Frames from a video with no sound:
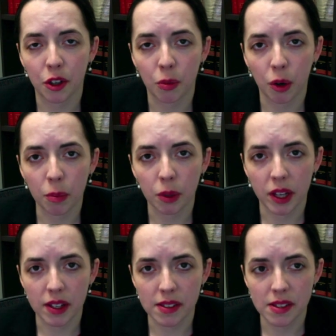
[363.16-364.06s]
in your
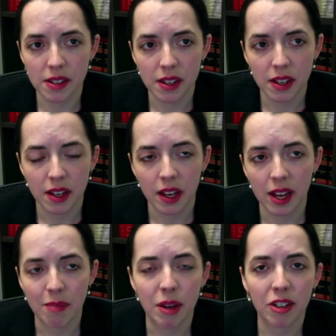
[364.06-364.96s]
workplace,
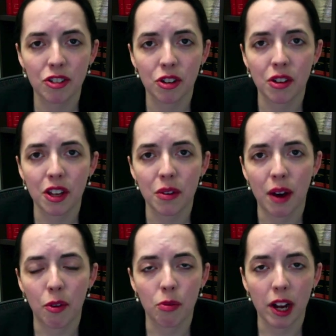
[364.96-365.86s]
and make sure that you
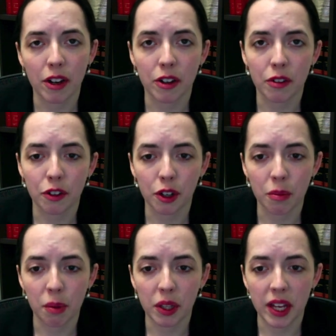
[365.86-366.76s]
have a record of your
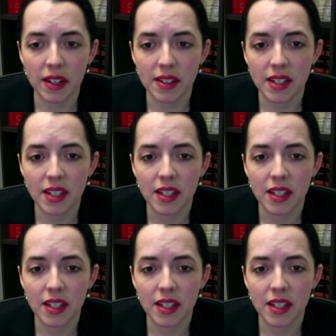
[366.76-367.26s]
complaint